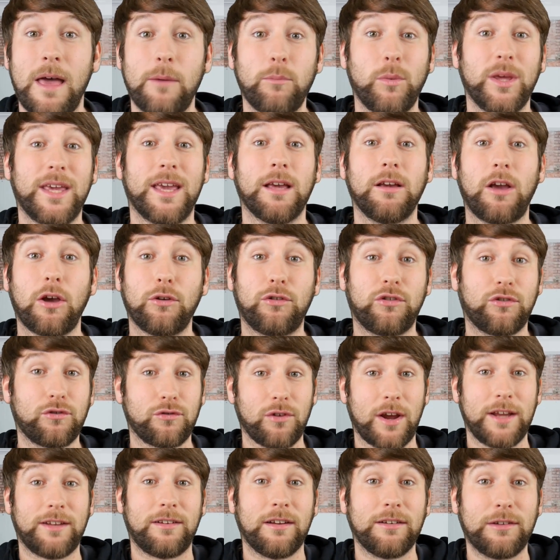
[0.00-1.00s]
then we can go
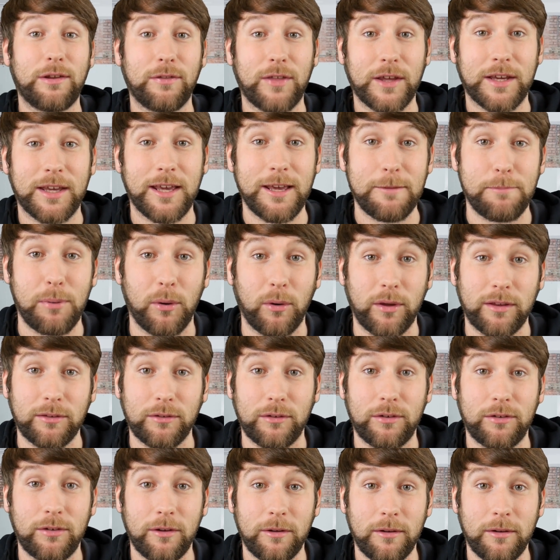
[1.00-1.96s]
straight into the key points.